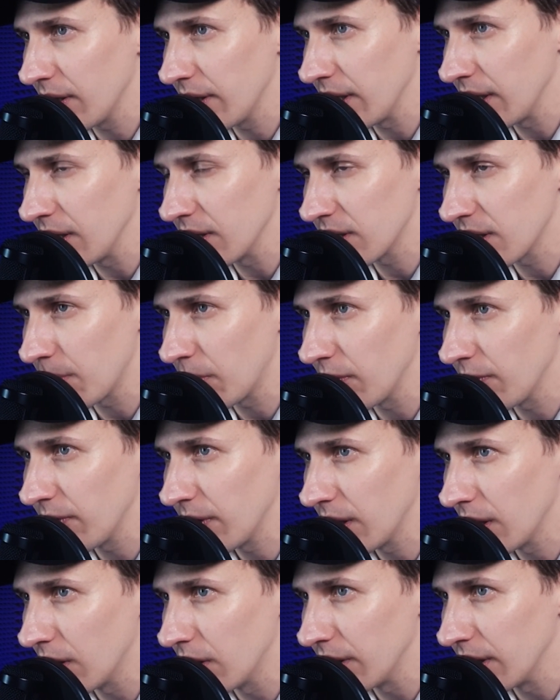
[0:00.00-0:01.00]
any separate
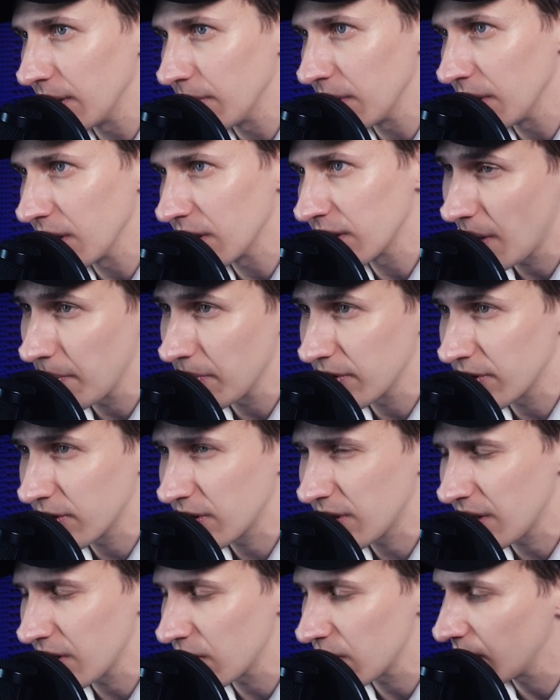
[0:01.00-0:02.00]
video on it because I'm
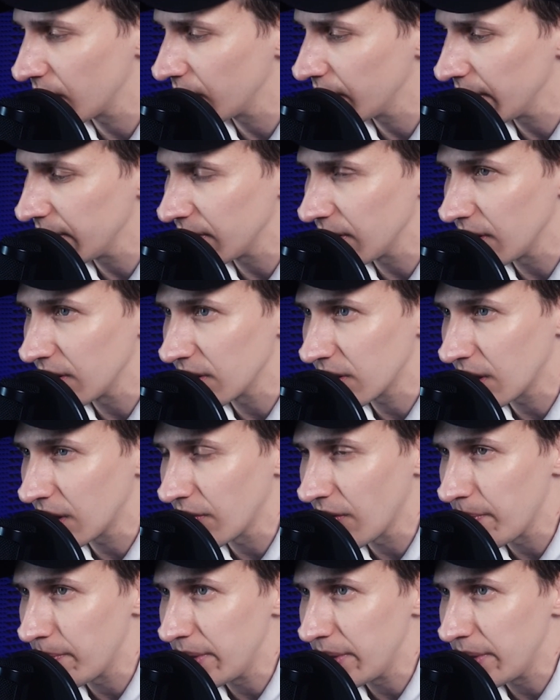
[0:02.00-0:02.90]
such a lazy son of a